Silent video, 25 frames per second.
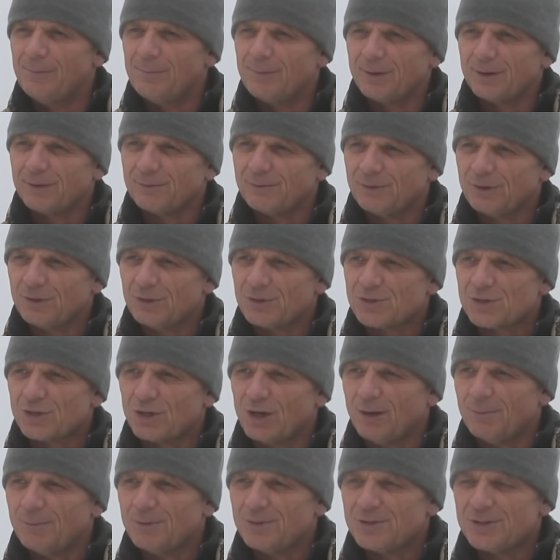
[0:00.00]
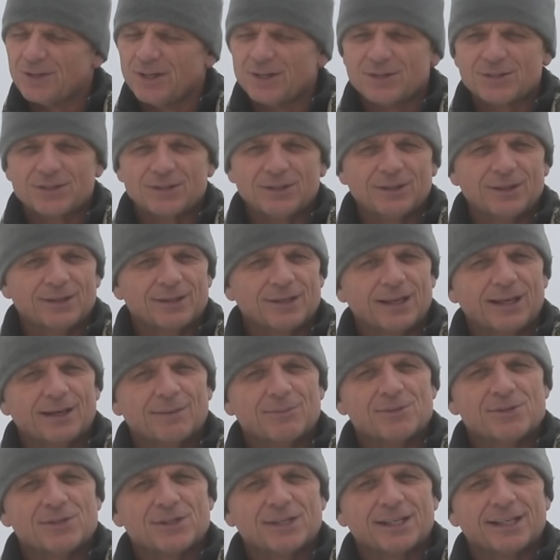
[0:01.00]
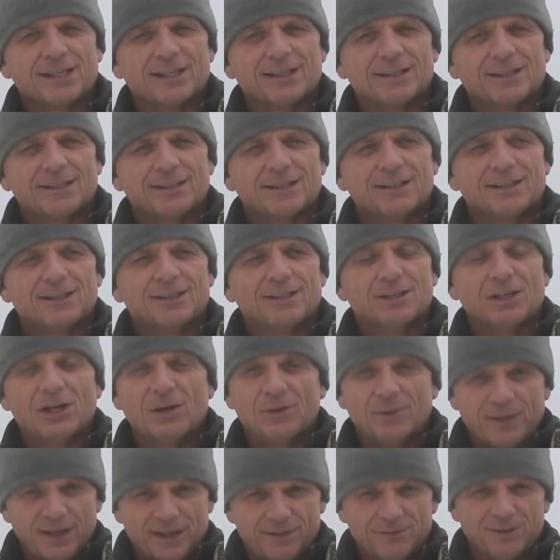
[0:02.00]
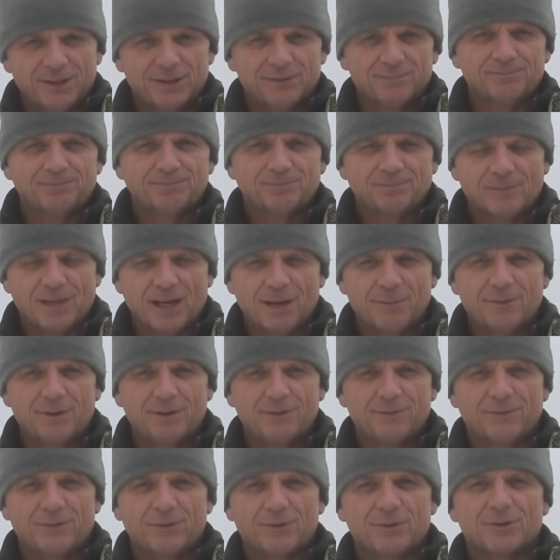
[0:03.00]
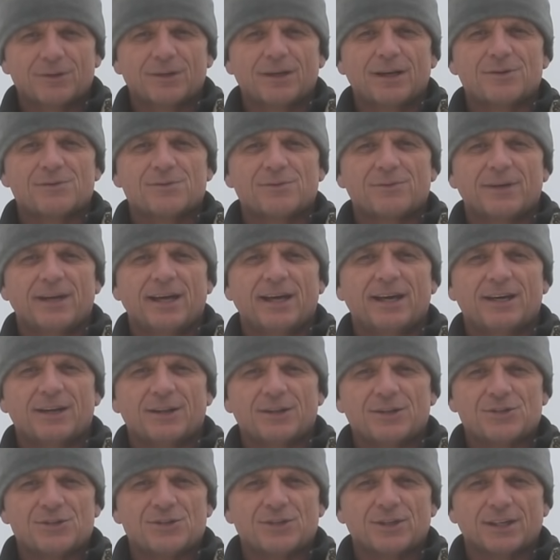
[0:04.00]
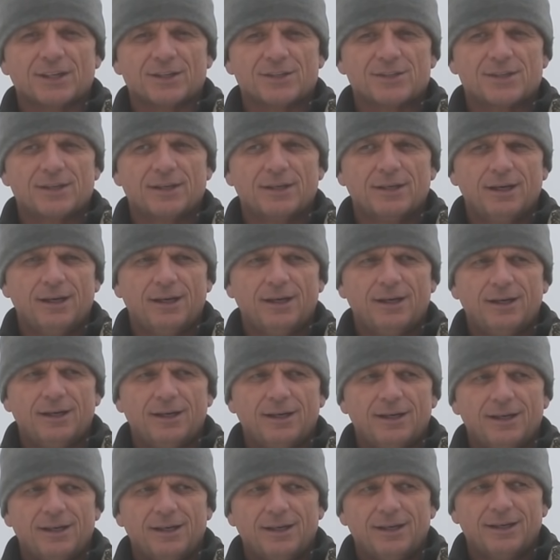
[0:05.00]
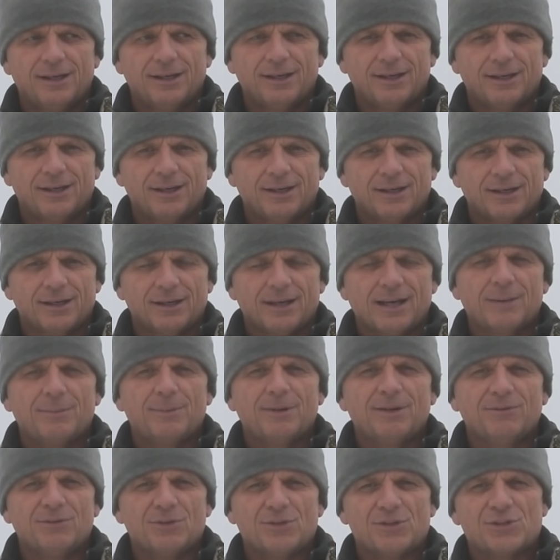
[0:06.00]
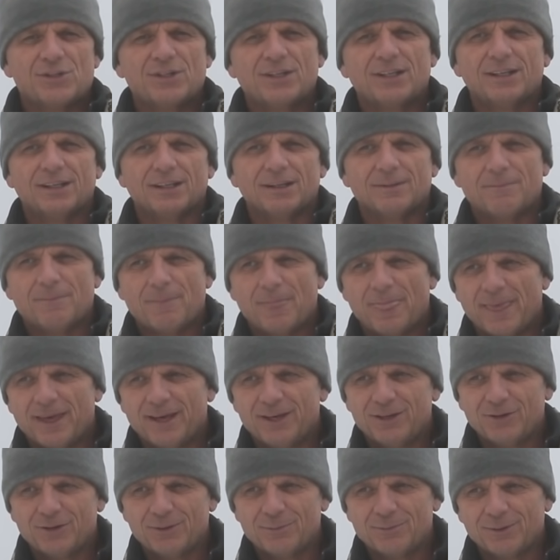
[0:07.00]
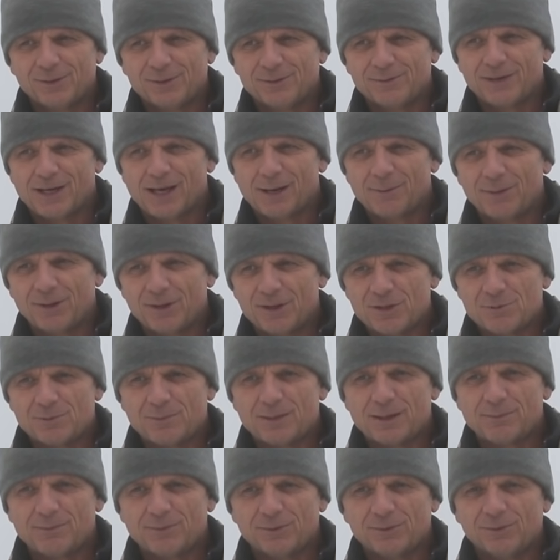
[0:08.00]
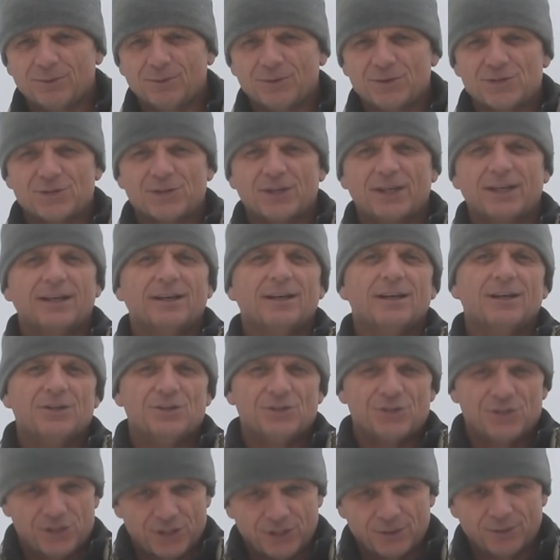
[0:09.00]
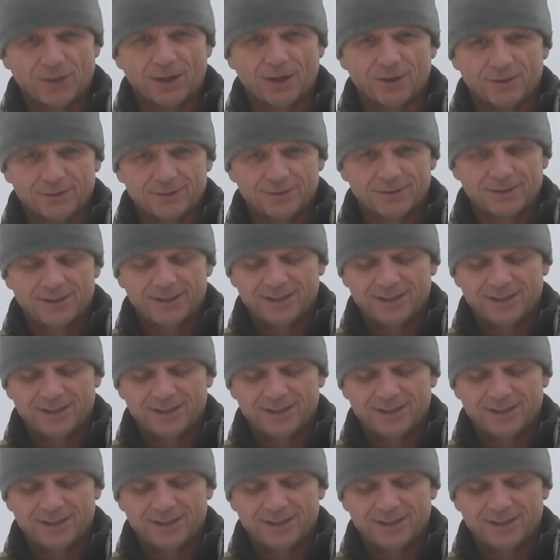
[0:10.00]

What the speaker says: but if you use common sense to look at them and say, oh, have you? How many photographs have you had of these things? Or how many have you seen? And you wouldn't believe how many of these people will say, zero.